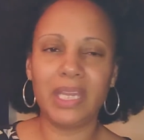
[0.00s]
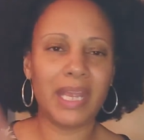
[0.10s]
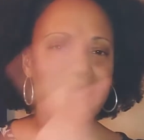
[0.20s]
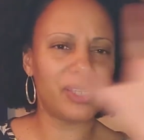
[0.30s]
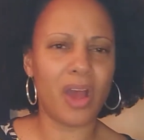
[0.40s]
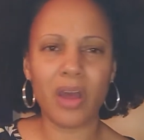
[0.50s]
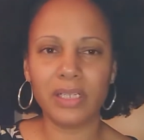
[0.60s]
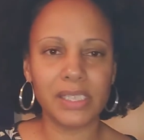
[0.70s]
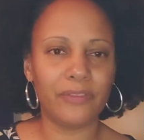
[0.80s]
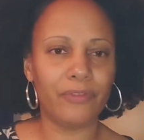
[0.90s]
it has all
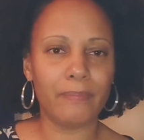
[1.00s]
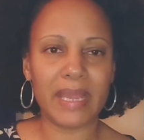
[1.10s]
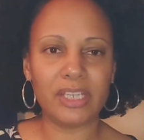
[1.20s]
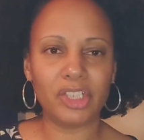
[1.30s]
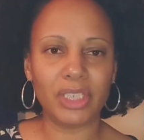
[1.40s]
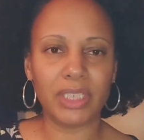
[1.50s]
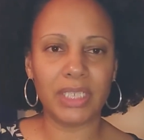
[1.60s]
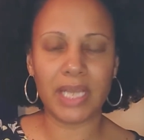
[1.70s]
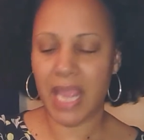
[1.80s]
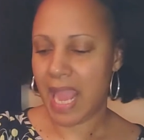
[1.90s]
this
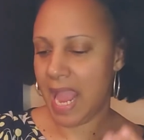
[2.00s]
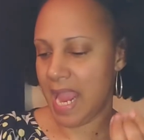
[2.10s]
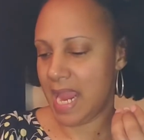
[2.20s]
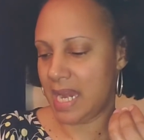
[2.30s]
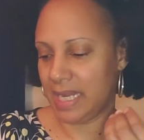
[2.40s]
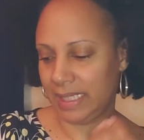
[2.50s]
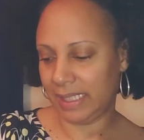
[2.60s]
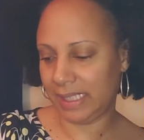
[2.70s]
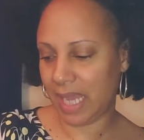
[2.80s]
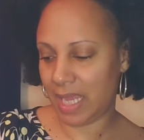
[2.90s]
information, and it
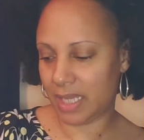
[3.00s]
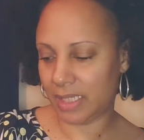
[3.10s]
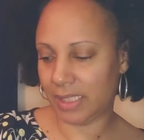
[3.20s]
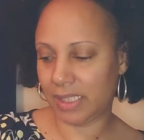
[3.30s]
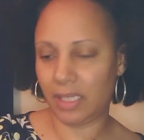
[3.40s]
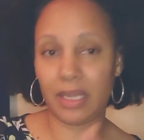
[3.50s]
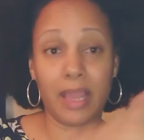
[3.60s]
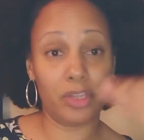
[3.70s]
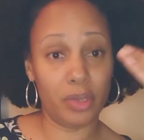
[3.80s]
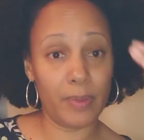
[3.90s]
says
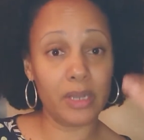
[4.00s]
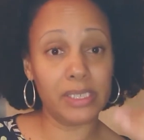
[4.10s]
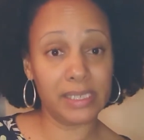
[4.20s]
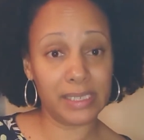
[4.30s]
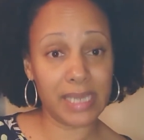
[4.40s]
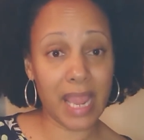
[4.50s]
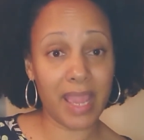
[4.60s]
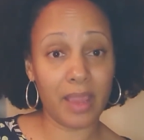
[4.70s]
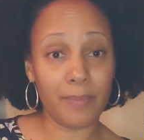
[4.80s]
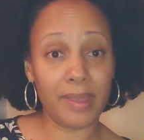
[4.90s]
like your person's
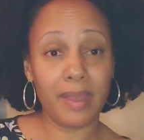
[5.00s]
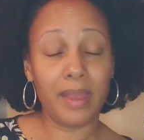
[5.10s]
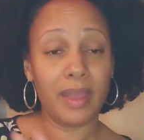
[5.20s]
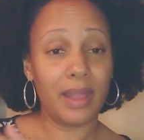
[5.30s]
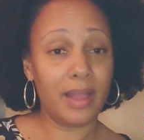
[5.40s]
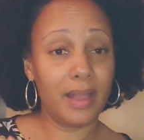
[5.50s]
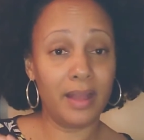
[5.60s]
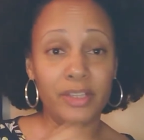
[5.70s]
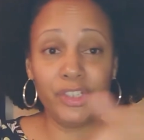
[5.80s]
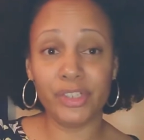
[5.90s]
name
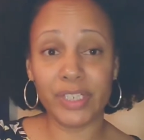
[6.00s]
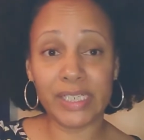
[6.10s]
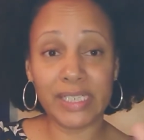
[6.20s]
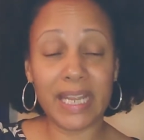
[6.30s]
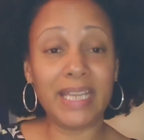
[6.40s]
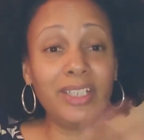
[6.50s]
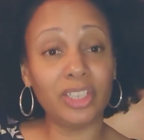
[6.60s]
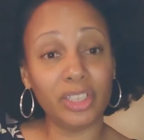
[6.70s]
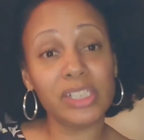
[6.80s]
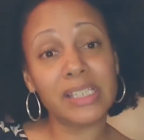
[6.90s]
under it, and it
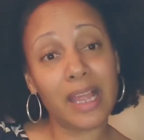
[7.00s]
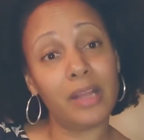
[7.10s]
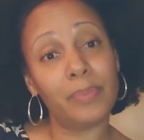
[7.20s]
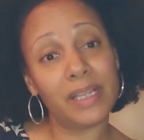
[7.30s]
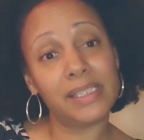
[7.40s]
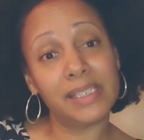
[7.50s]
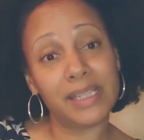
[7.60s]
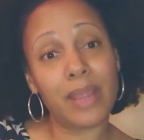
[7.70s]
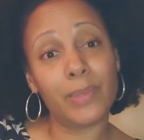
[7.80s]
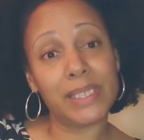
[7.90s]
looks like a place that
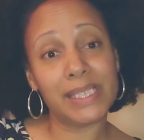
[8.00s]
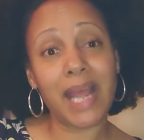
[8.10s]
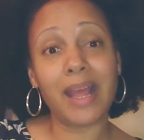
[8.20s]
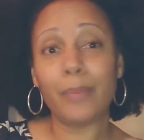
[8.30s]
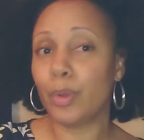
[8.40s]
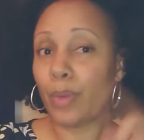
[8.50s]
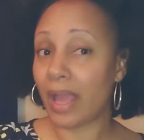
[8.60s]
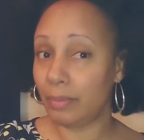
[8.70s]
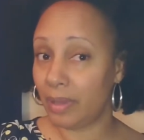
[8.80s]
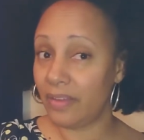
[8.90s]
they would sign, but right
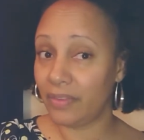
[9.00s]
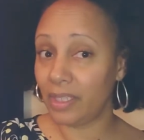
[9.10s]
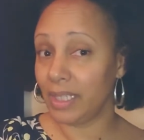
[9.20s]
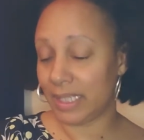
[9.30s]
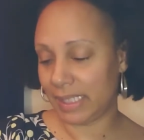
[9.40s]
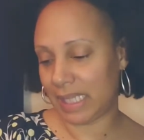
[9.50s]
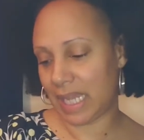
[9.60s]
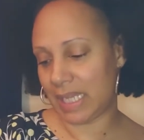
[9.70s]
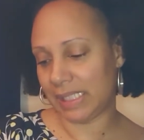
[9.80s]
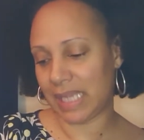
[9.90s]
above it, it
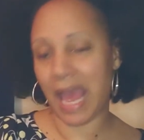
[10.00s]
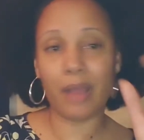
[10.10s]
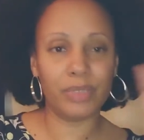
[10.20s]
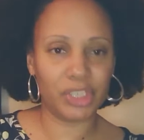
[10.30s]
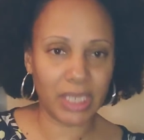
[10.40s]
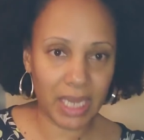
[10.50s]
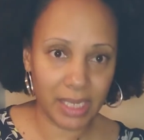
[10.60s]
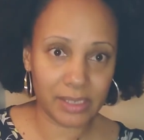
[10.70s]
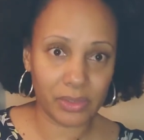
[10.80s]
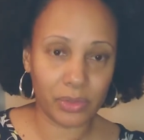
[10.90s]
says, I wish to
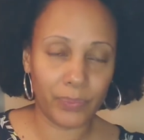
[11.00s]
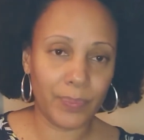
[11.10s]
cancel.